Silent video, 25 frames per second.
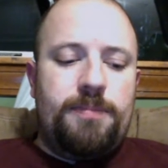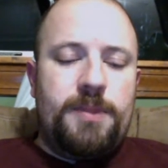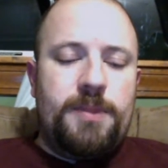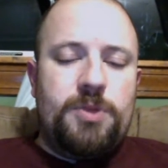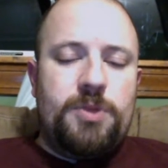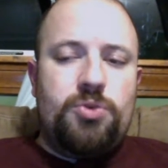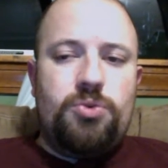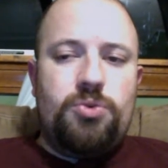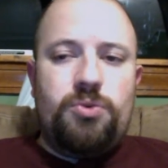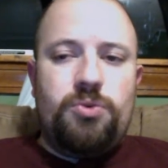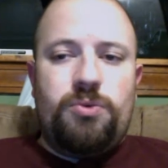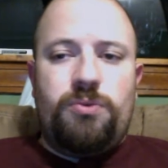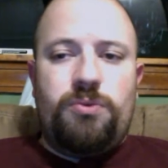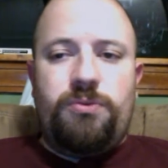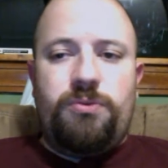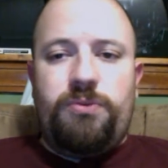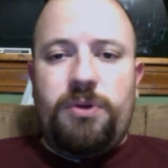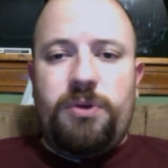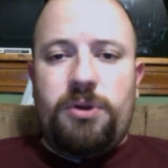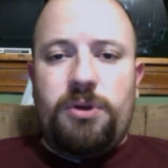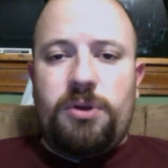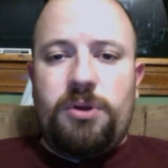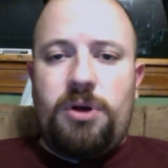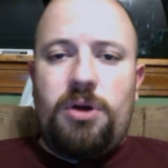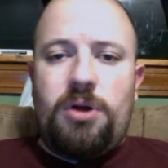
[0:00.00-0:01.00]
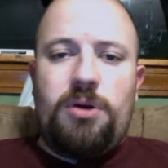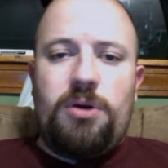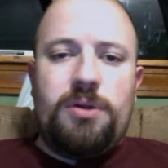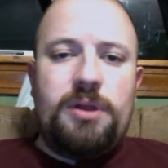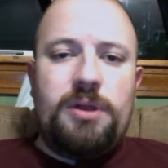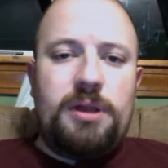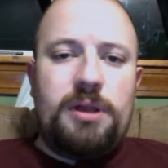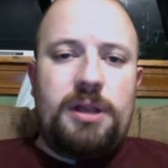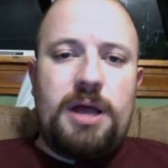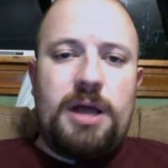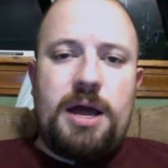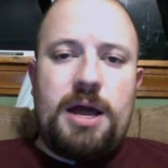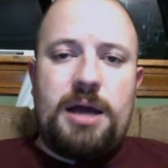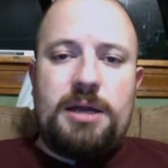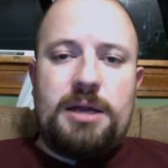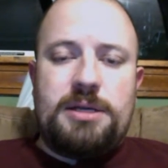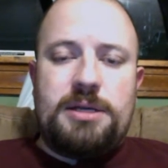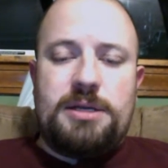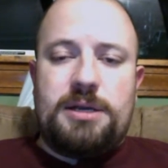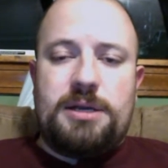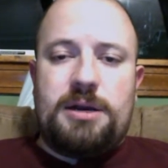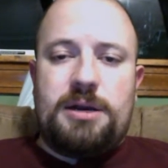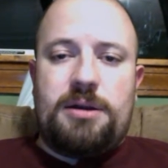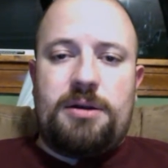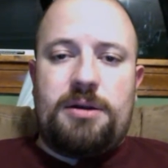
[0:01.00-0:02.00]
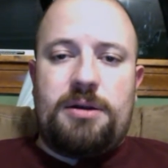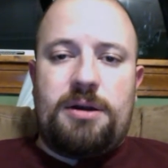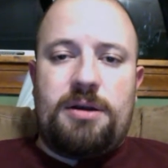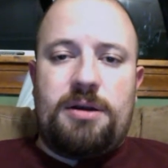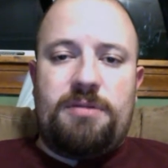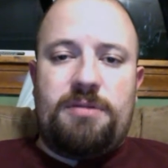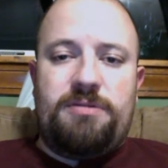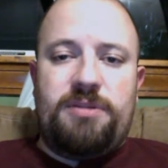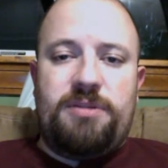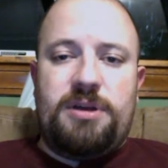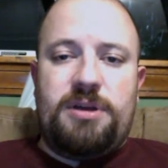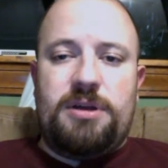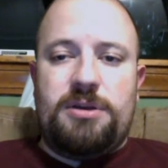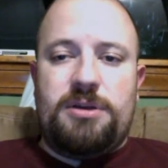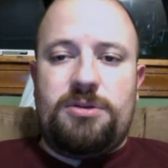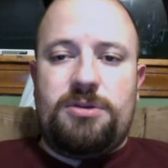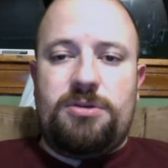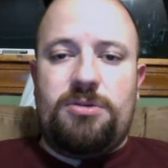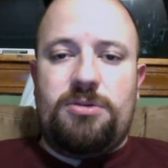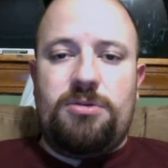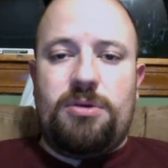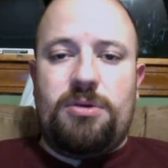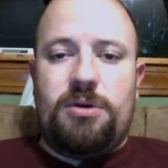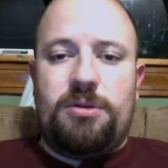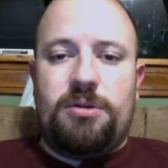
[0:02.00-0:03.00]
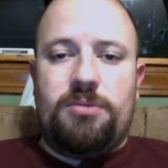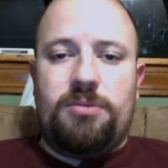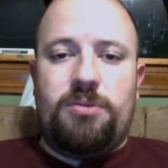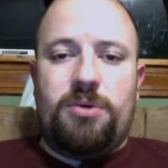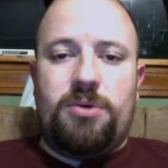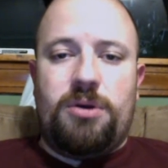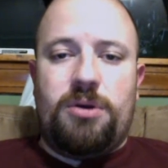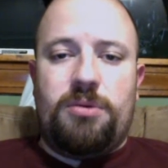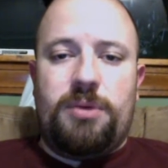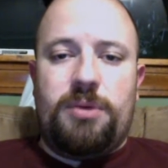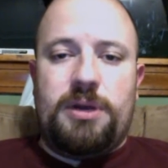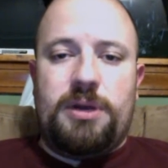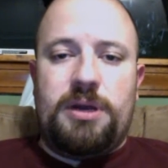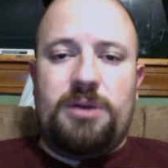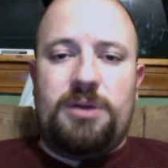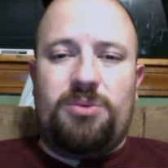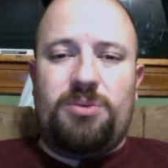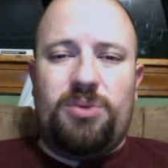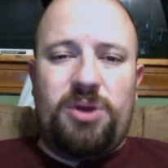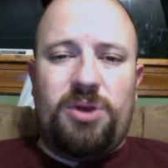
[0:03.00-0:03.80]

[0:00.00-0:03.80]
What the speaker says: to fill all the lines in our RV and to do all the work we need.